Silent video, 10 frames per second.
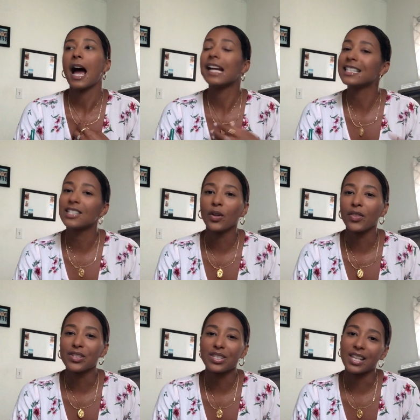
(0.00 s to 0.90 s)
I still
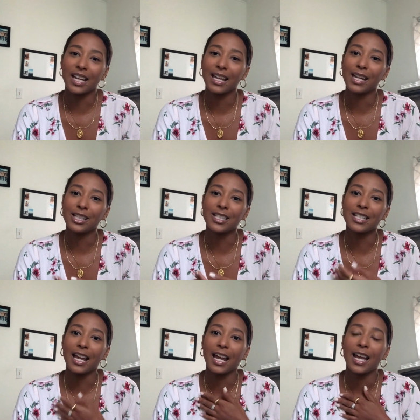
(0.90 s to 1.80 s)
just think it's
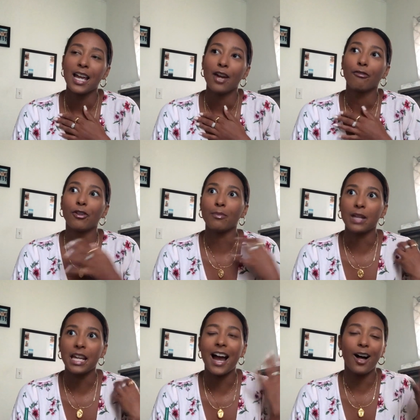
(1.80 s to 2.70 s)
like, for
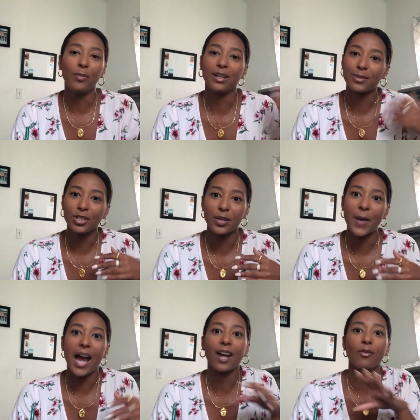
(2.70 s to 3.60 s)
me, I'll be able to look
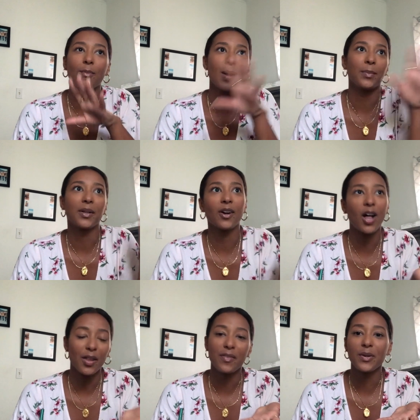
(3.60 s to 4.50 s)
back and remember
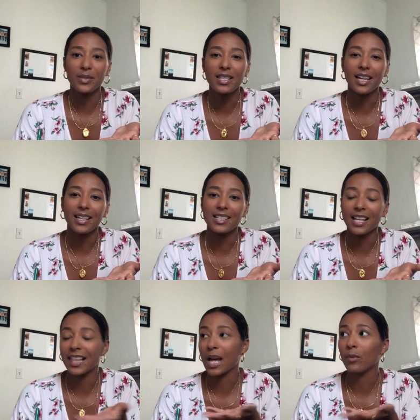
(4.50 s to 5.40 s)
all of those things
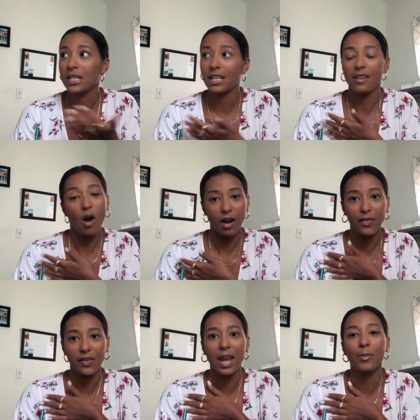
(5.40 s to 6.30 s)
like that we did off
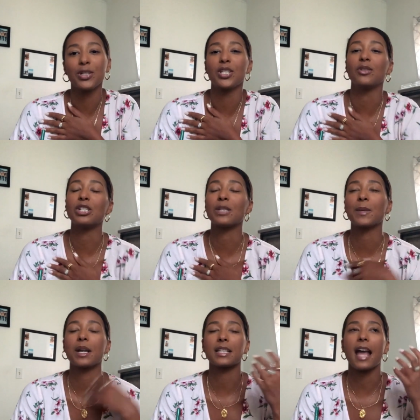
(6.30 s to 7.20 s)
of camera too, just
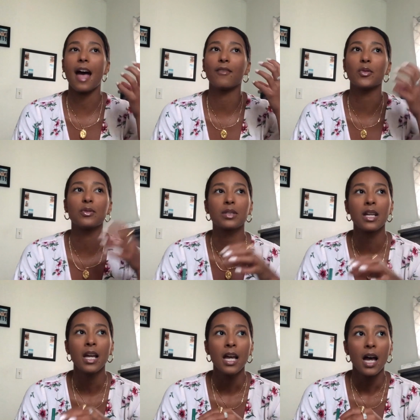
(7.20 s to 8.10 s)
because I have those
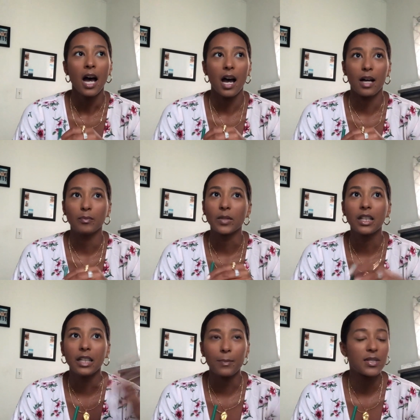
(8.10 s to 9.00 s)

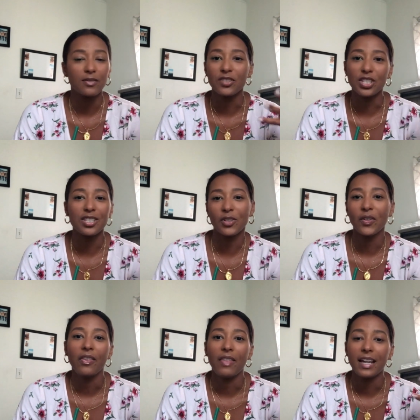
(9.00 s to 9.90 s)
clips of just
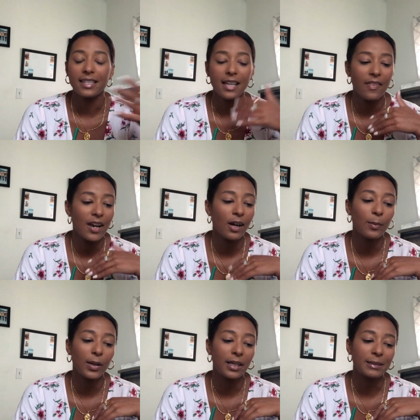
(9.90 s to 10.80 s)
certain things on there.
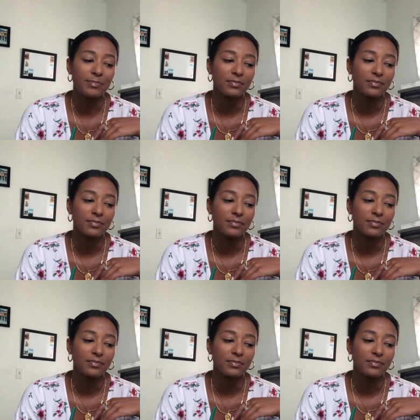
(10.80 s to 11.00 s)
But